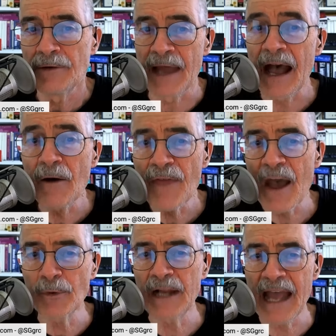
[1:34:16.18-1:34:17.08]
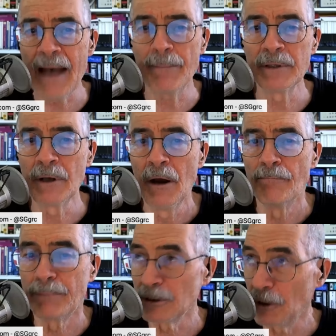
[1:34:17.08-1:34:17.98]
now that would happen
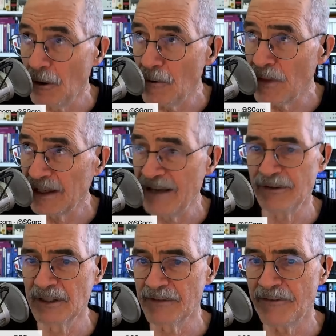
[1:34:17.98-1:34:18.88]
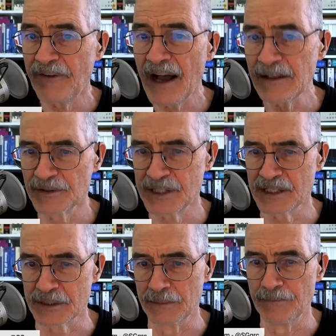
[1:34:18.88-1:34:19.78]
below the level of the file
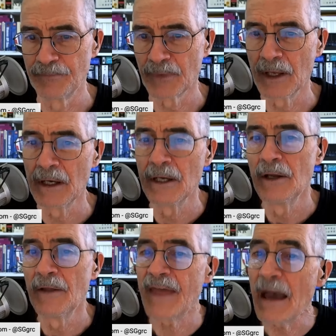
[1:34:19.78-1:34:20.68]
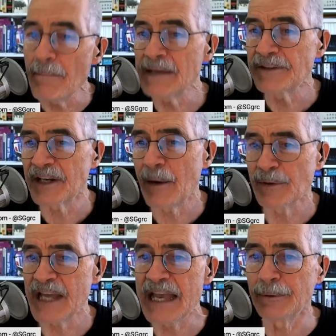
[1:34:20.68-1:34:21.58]
system. That meant that I
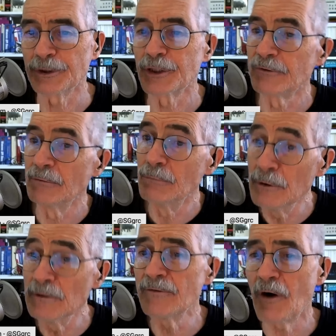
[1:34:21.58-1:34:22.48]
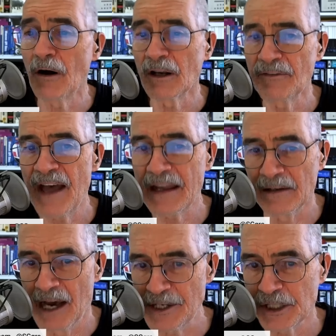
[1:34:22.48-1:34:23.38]
was able to remove all of that
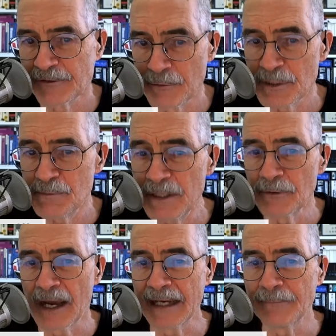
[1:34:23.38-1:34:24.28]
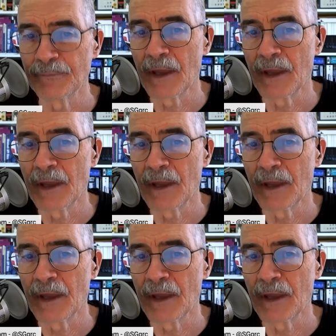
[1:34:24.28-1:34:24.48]
logic from Spinrite.